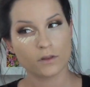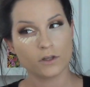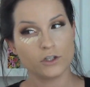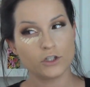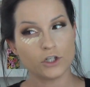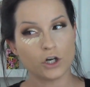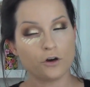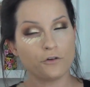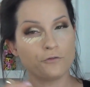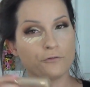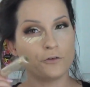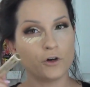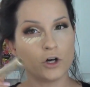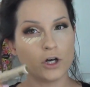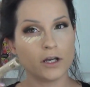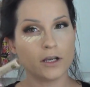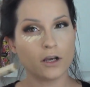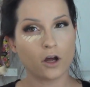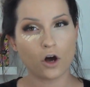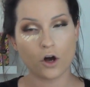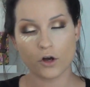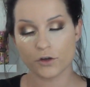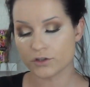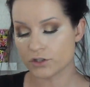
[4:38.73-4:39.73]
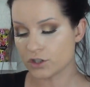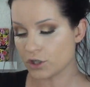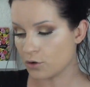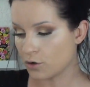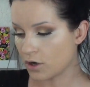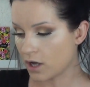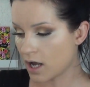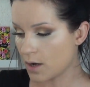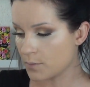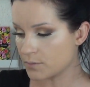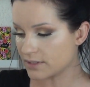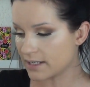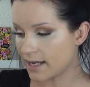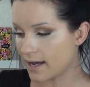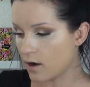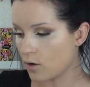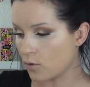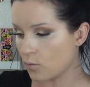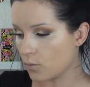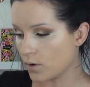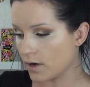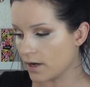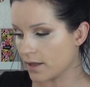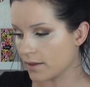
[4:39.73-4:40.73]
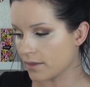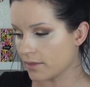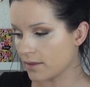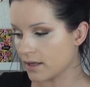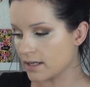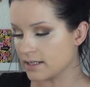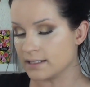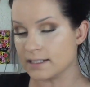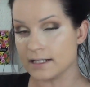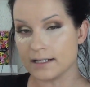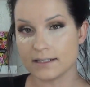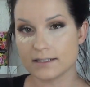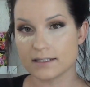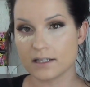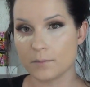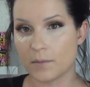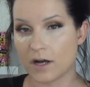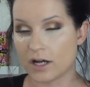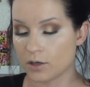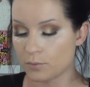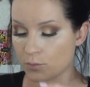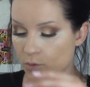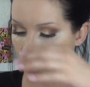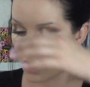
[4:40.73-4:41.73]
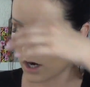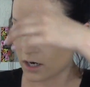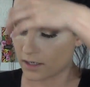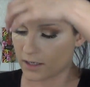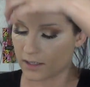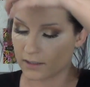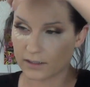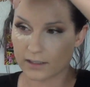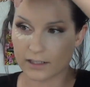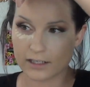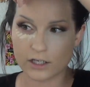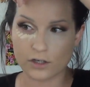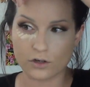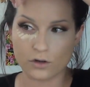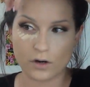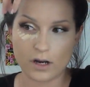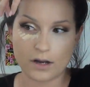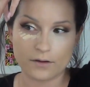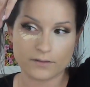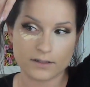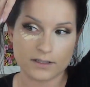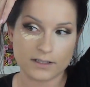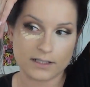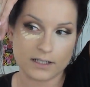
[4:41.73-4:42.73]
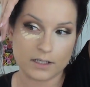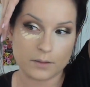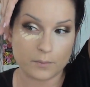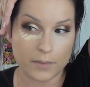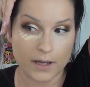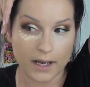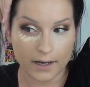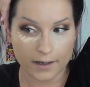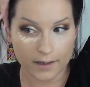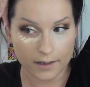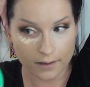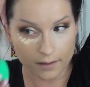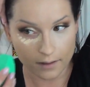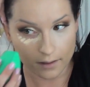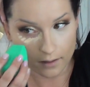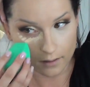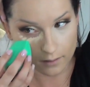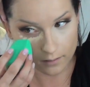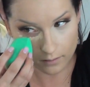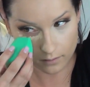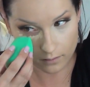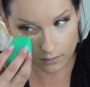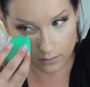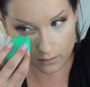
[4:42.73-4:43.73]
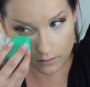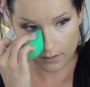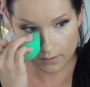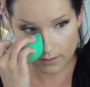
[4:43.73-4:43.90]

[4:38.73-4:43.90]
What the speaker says: The doe foot also comes out with a decent amount of product. Like you don't have to dip back in.